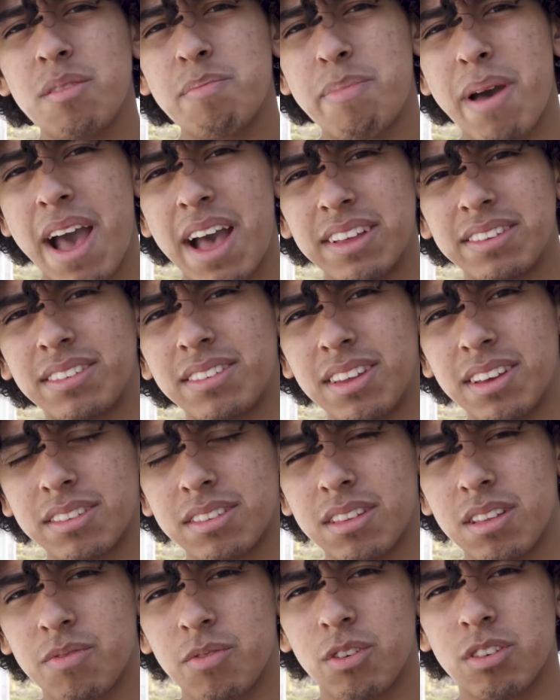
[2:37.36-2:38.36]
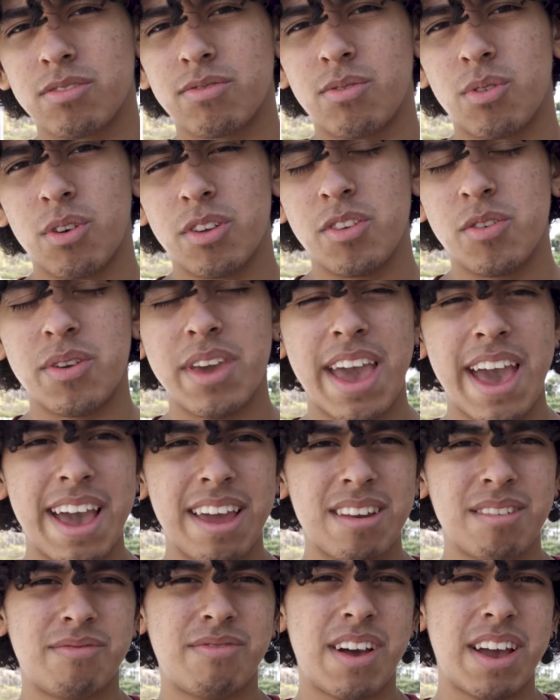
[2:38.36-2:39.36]
past 6 on the first floor, you
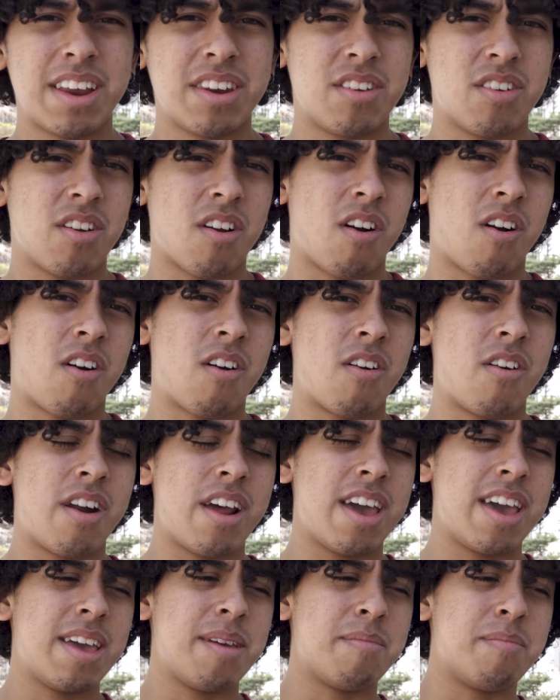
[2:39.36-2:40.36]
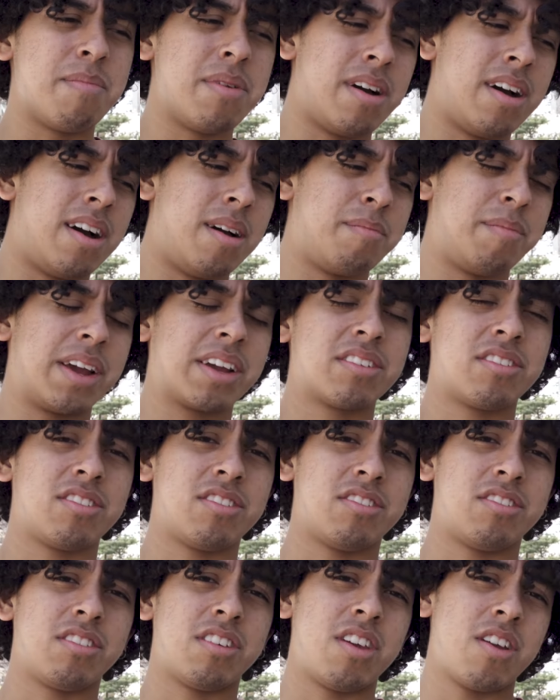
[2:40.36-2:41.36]
can find your RA next
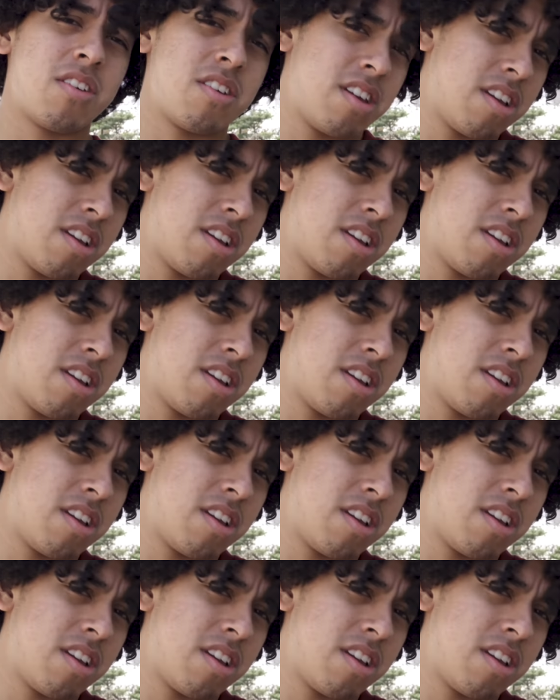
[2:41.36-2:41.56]
to the security